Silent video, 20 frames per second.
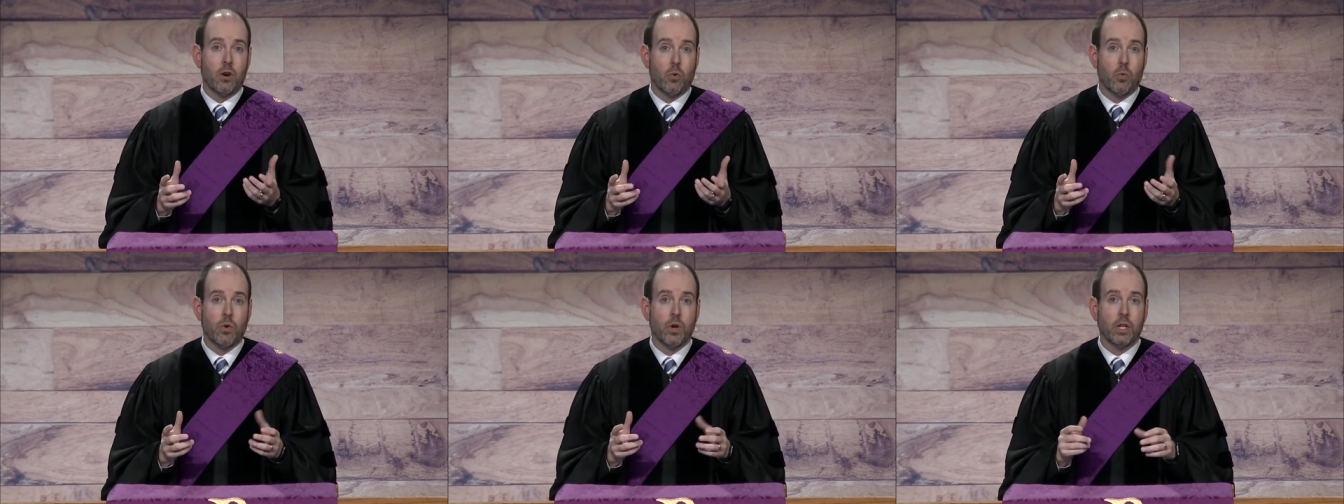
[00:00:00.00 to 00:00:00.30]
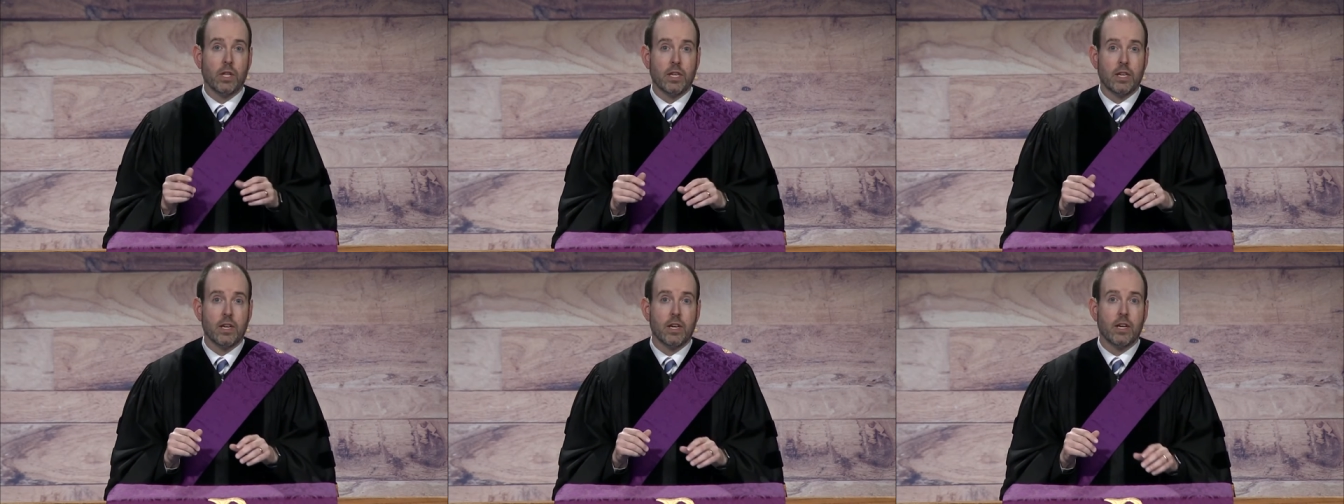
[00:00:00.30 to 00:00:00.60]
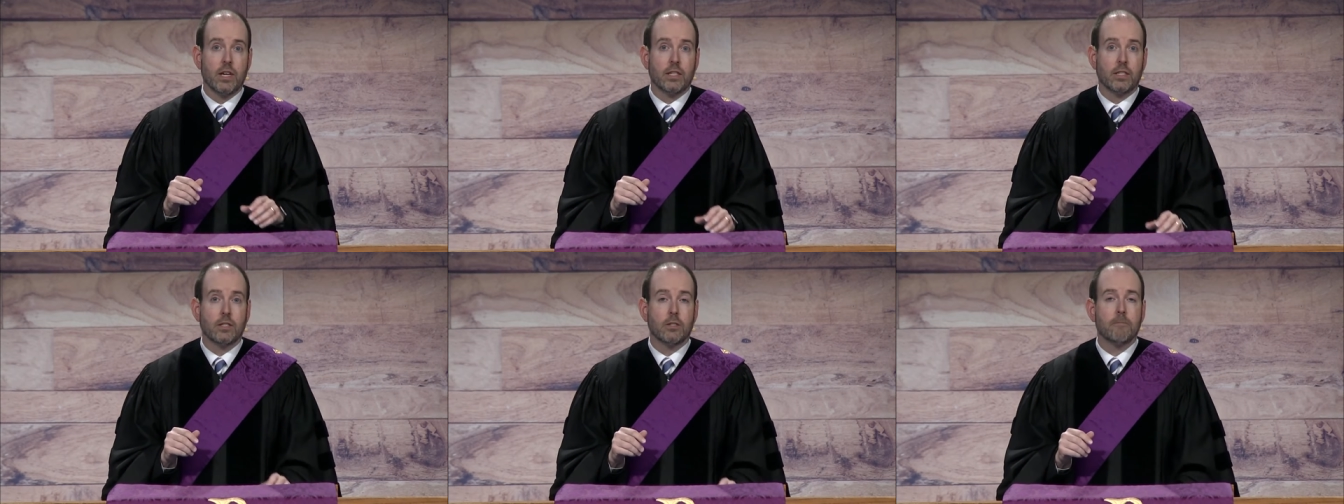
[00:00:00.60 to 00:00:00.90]
it really
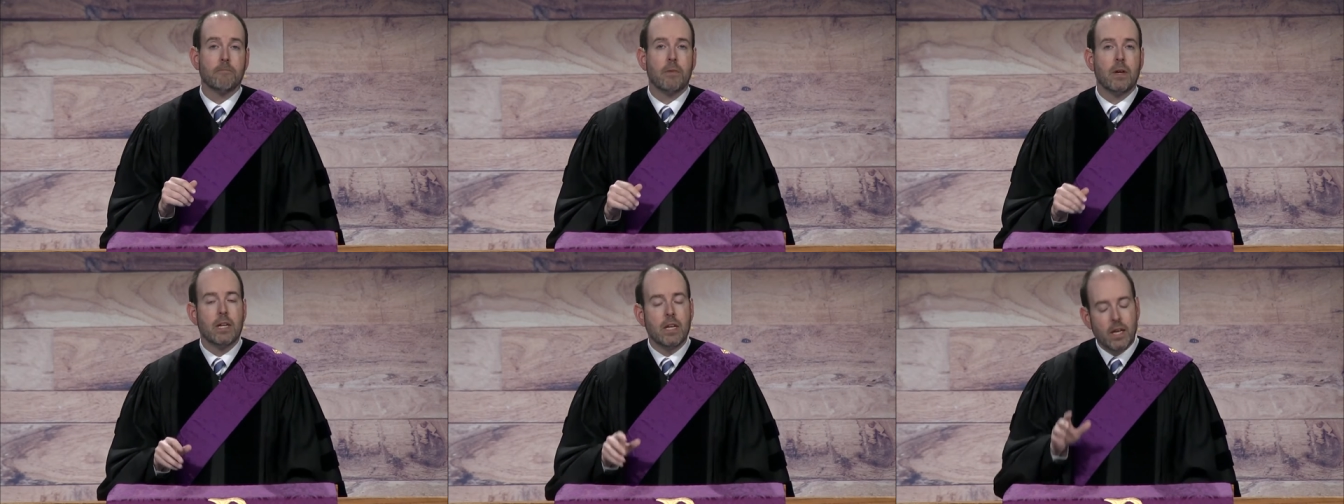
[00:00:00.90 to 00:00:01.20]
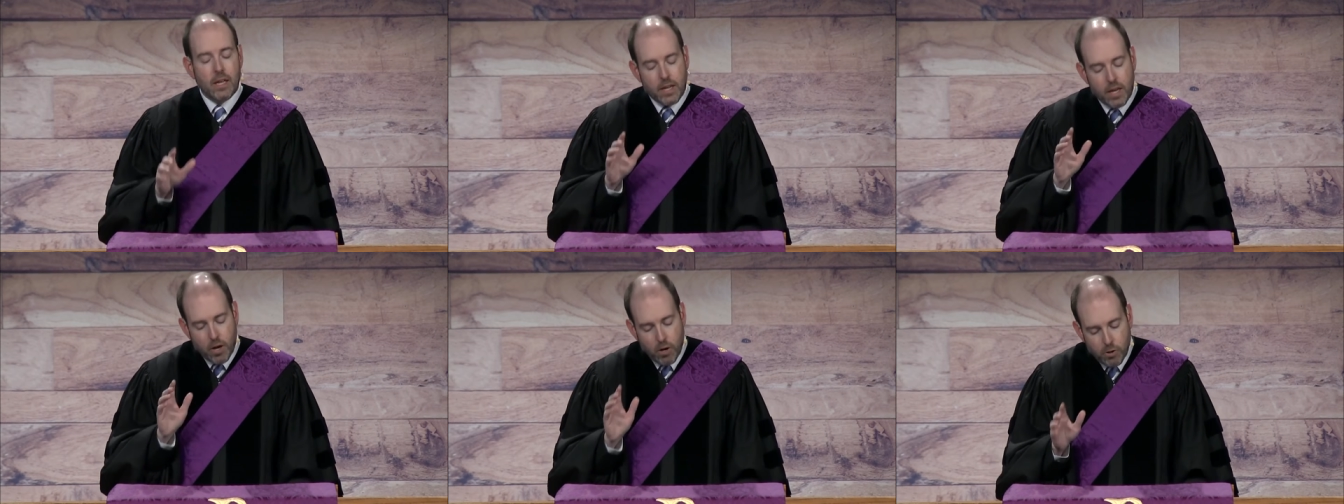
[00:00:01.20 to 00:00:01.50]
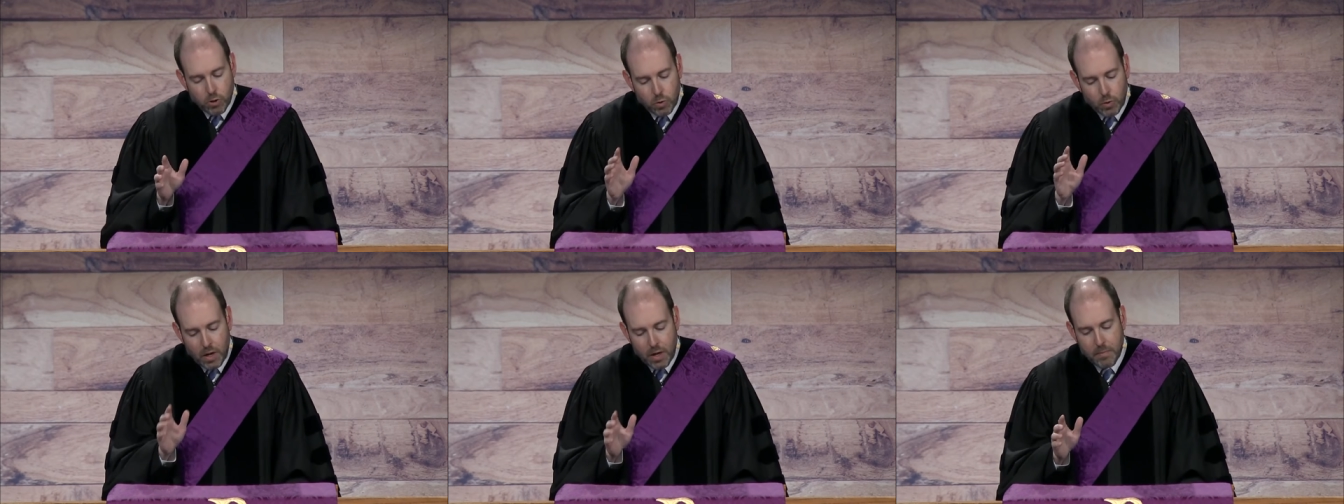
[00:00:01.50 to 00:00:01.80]
is. And, and
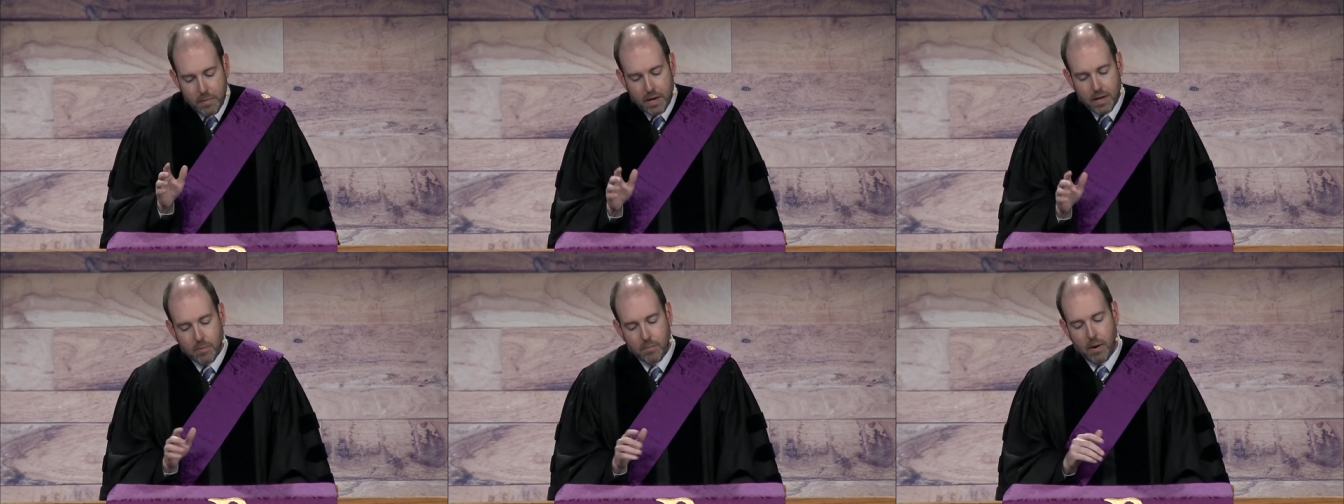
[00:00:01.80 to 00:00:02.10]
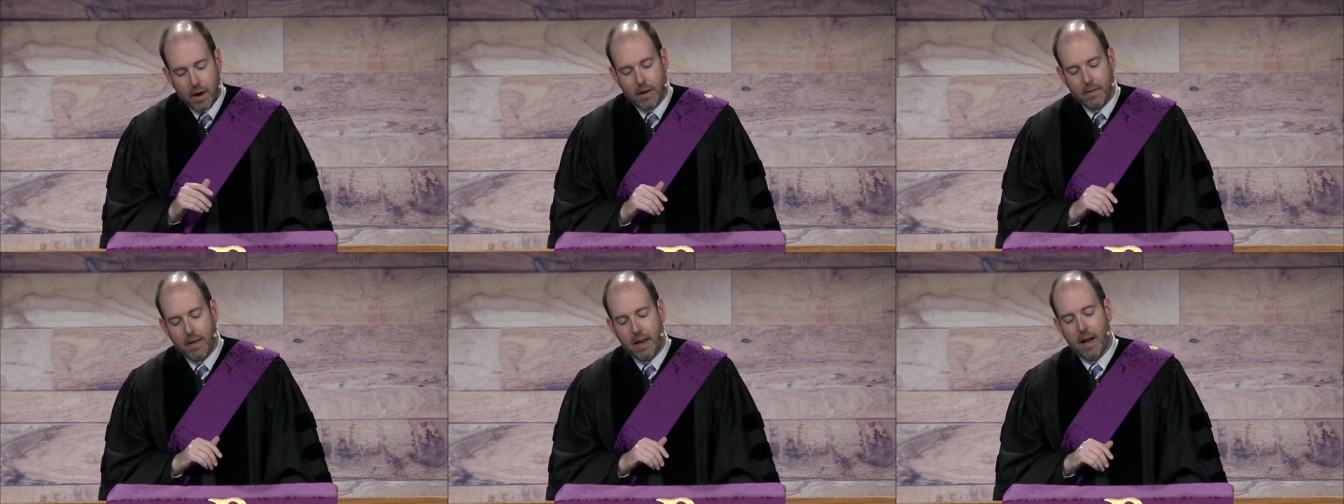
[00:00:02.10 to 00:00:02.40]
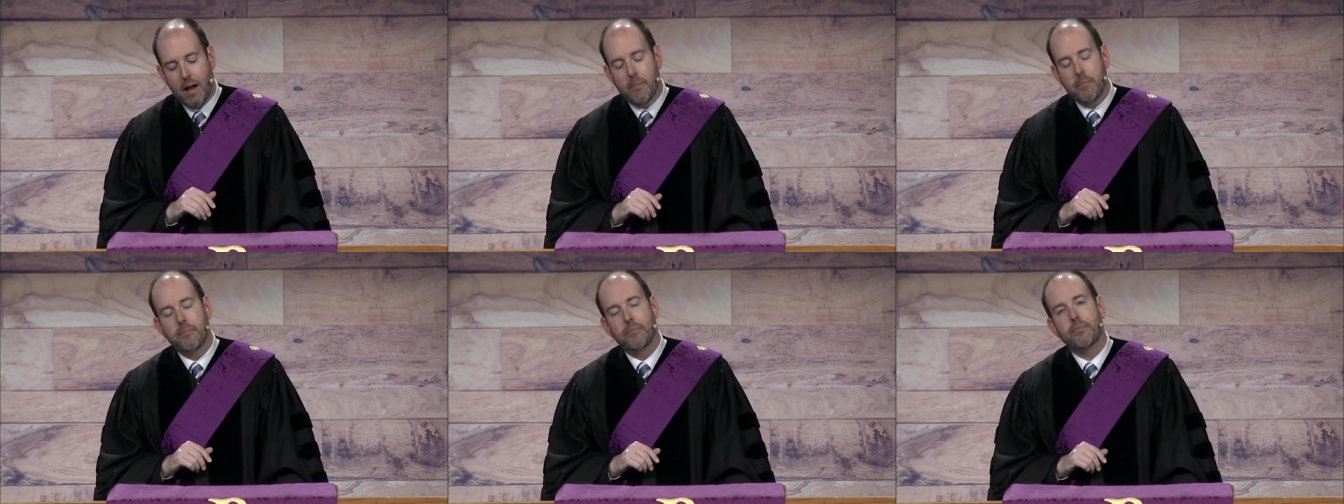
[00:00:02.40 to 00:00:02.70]
here's what I mean by
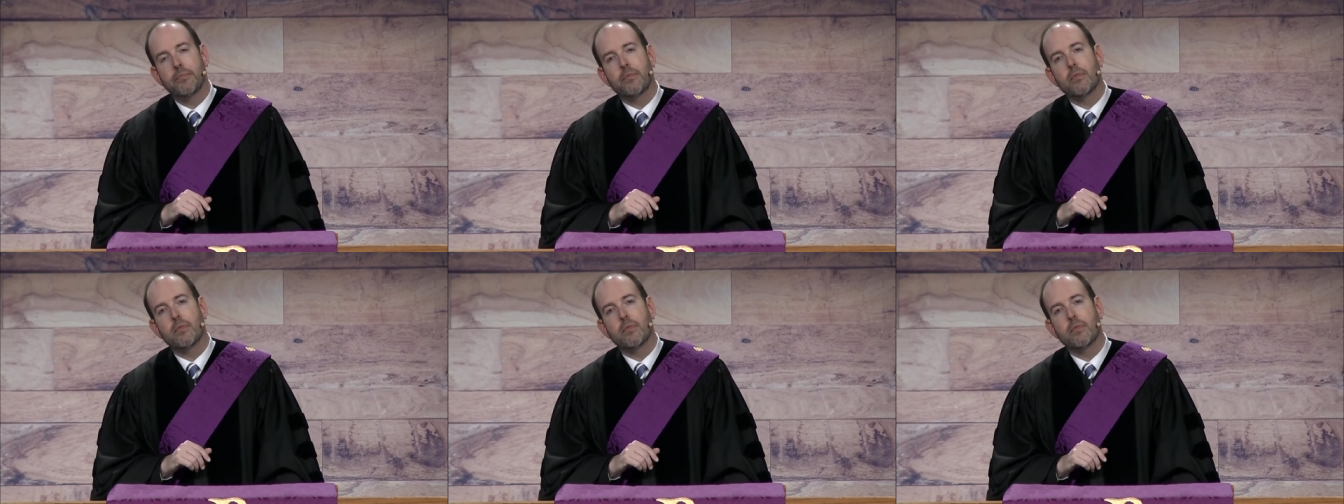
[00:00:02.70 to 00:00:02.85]
that.